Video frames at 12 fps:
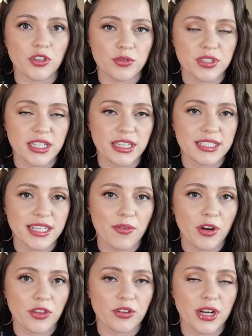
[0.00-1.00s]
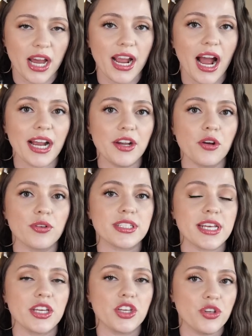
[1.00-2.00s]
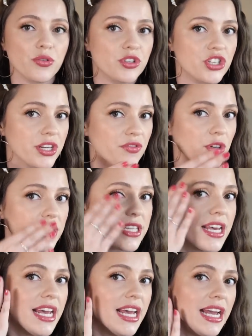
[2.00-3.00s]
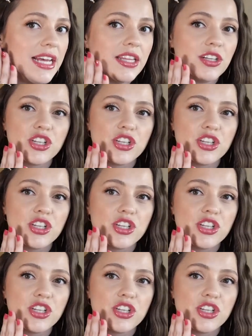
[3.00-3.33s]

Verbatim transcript: using this every other night, I noticed a huge difference in the